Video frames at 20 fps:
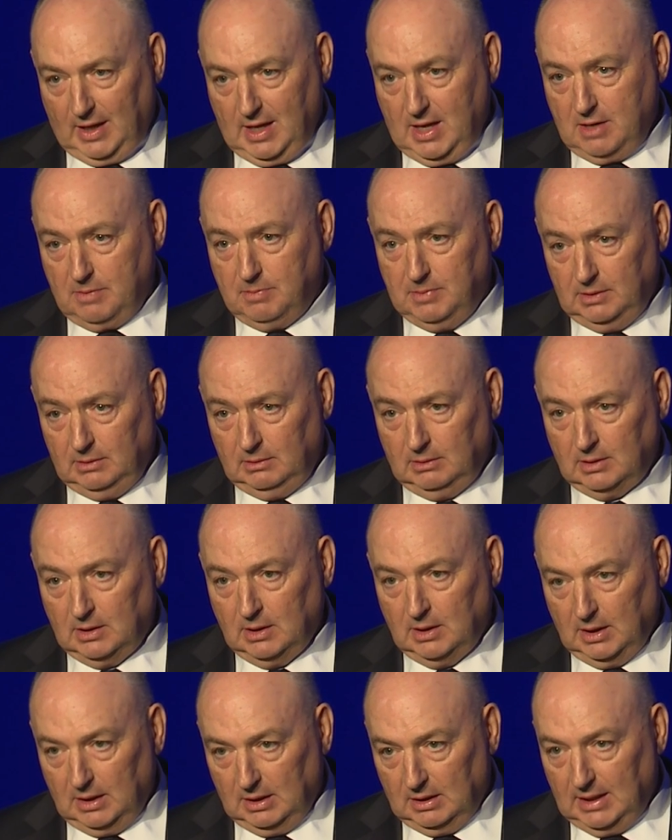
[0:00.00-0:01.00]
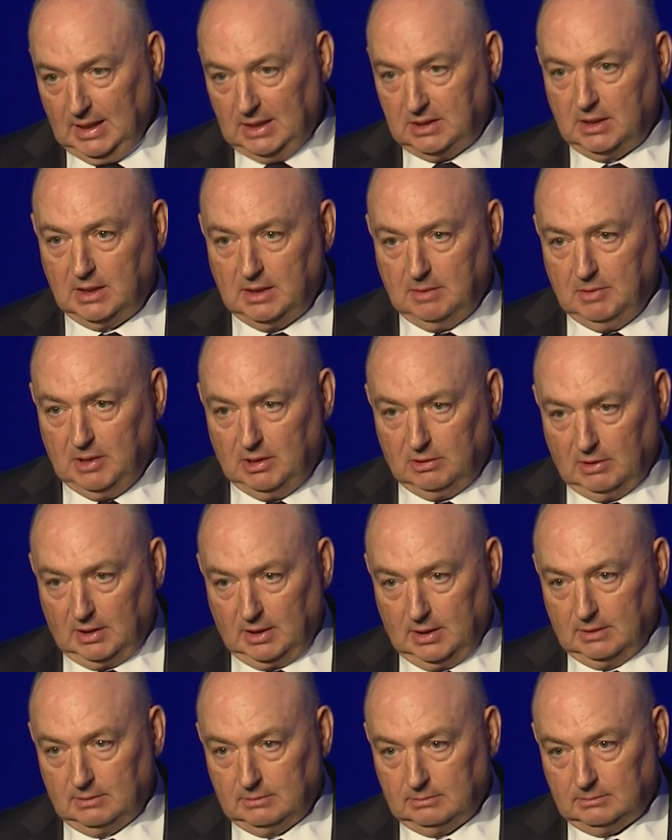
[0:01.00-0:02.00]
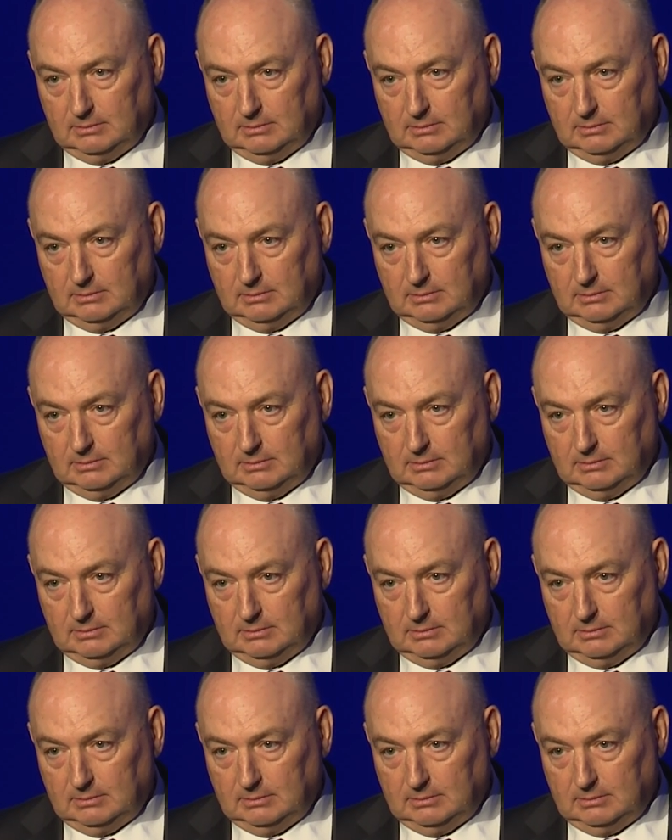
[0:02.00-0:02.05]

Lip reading: Eichmann, in Latin America.